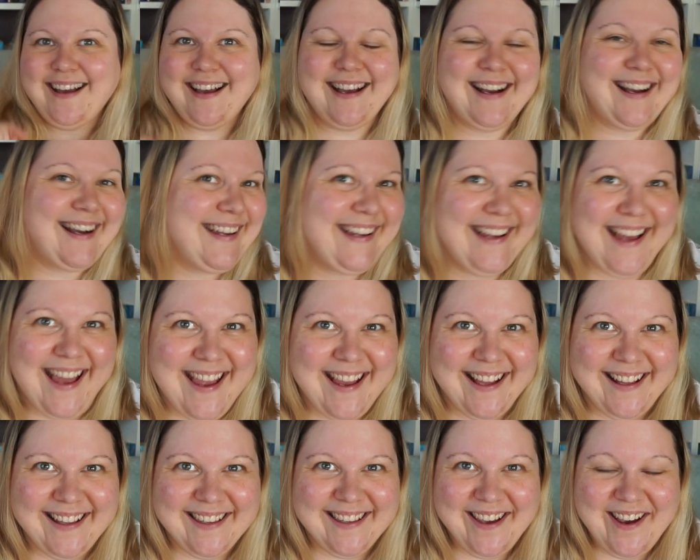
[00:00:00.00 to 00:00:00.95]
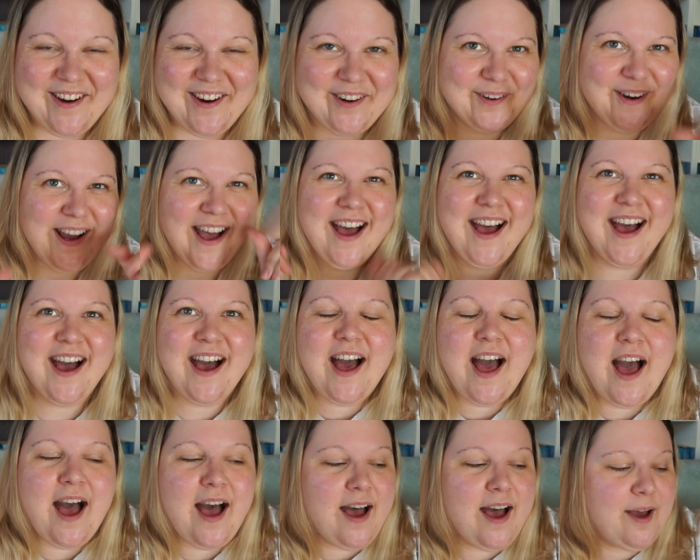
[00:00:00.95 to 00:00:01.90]
Hi, hi, hello.
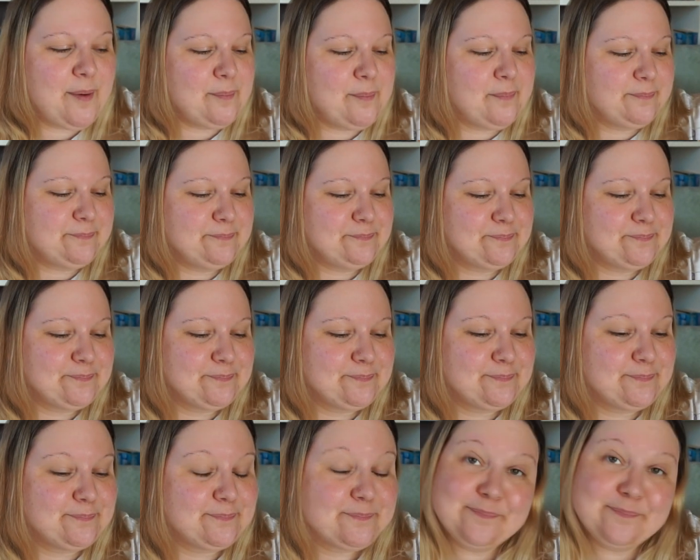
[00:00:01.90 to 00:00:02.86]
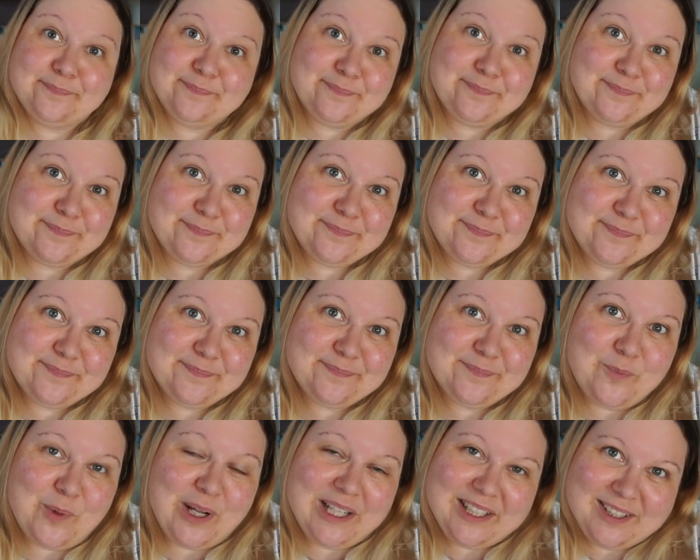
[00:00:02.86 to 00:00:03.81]
Um,
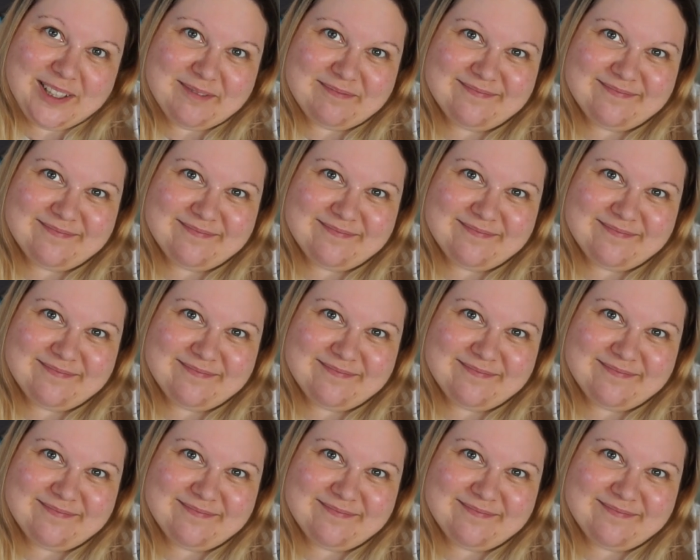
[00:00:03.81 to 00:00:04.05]
welcome.